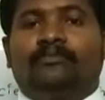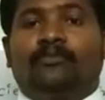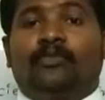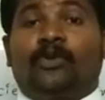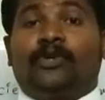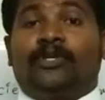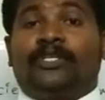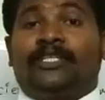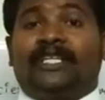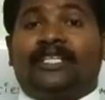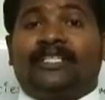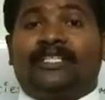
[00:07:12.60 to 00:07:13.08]

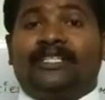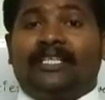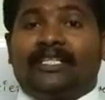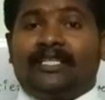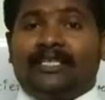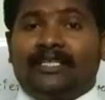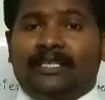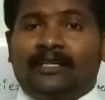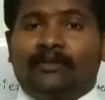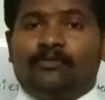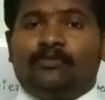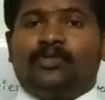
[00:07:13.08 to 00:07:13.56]

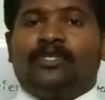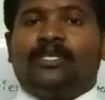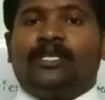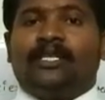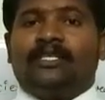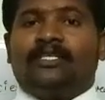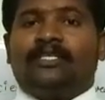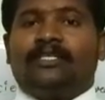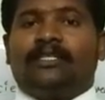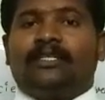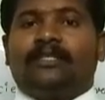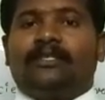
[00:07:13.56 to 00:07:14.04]
protecting
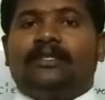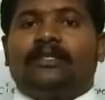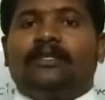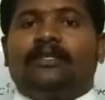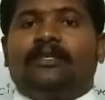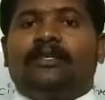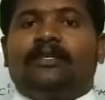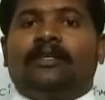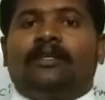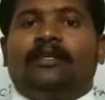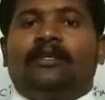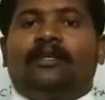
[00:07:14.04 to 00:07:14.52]
themselves
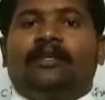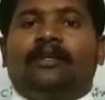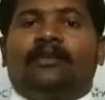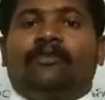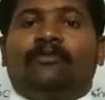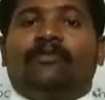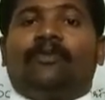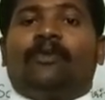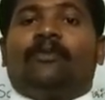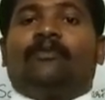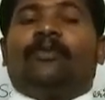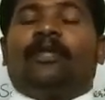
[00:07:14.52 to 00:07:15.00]

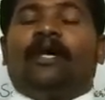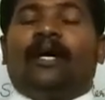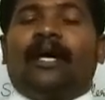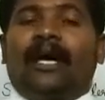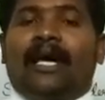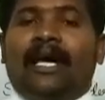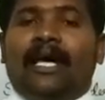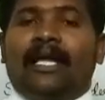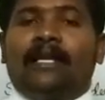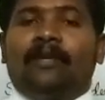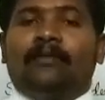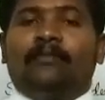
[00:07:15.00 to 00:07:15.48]
from the
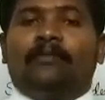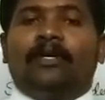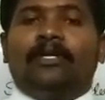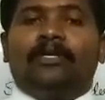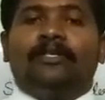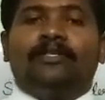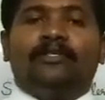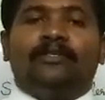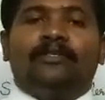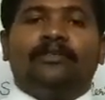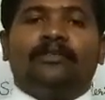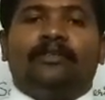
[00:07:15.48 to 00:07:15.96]

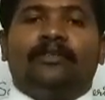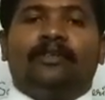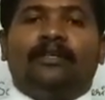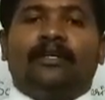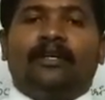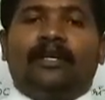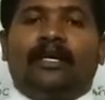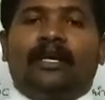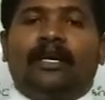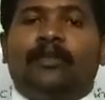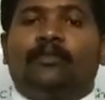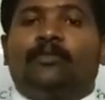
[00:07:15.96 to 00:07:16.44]
animals
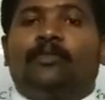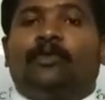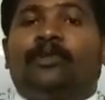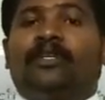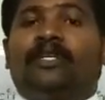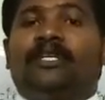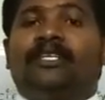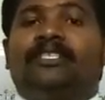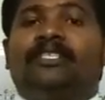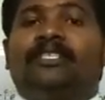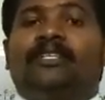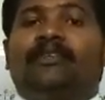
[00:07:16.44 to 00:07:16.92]
and
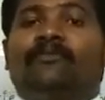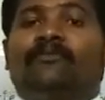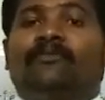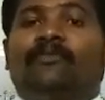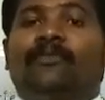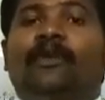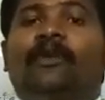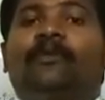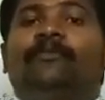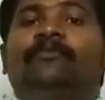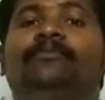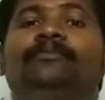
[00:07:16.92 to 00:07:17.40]
protecting
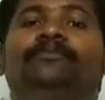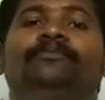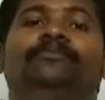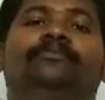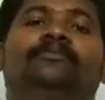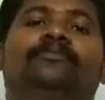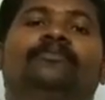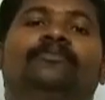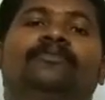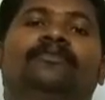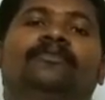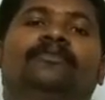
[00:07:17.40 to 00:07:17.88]
from
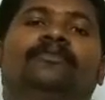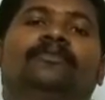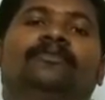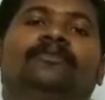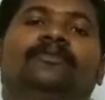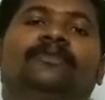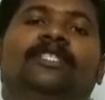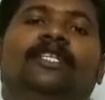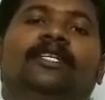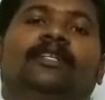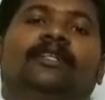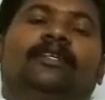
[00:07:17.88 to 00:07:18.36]

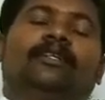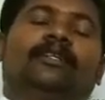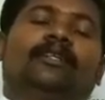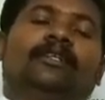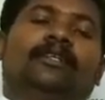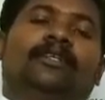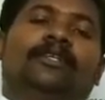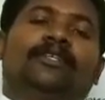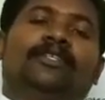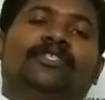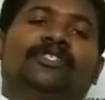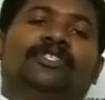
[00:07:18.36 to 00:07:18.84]
the
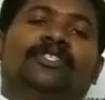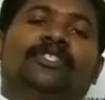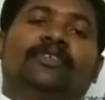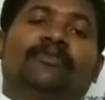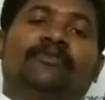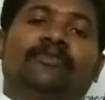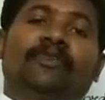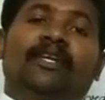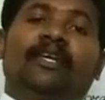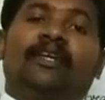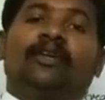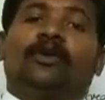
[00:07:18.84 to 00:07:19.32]

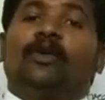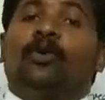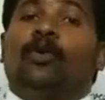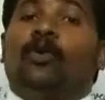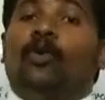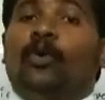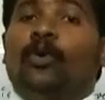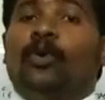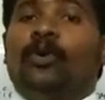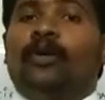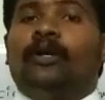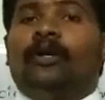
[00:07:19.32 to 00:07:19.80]
severe
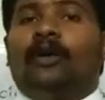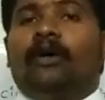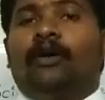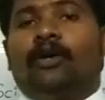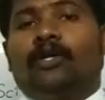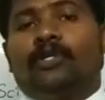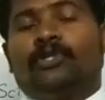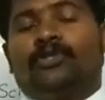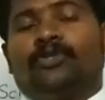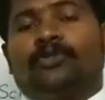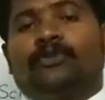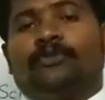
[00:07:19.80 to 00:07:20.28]
cold
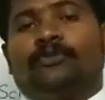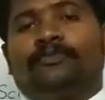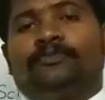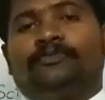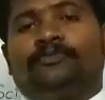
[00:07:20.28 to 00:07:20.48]
also.